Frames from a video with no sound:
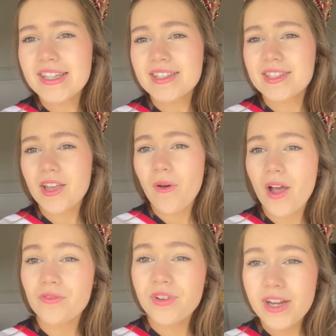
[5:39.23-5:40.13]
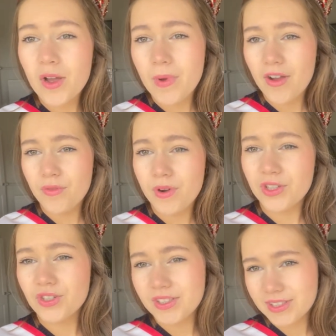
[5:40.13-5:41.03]
So I really hope everyone
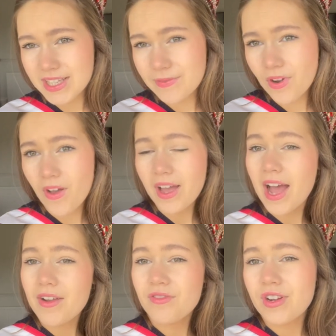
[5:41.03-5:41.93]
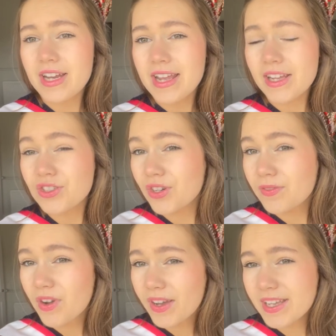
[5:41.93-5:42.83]
enjoyed today's vlog. I really
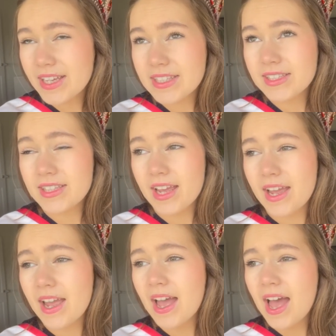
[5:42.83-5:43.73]
enjoyed vlogging yesterday